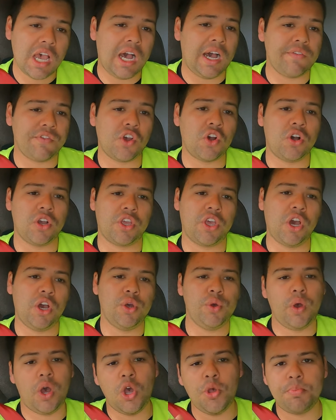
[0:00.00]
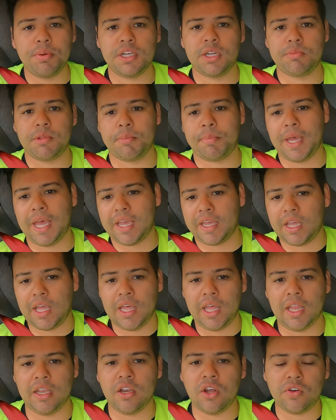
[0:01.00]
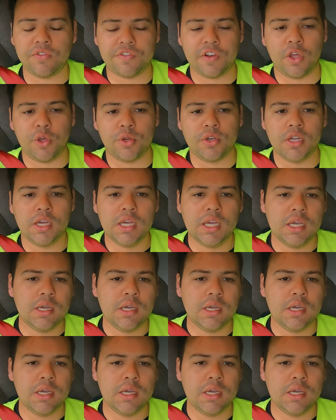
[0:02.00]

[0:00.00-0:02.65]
I've got to go open up the bag and offload.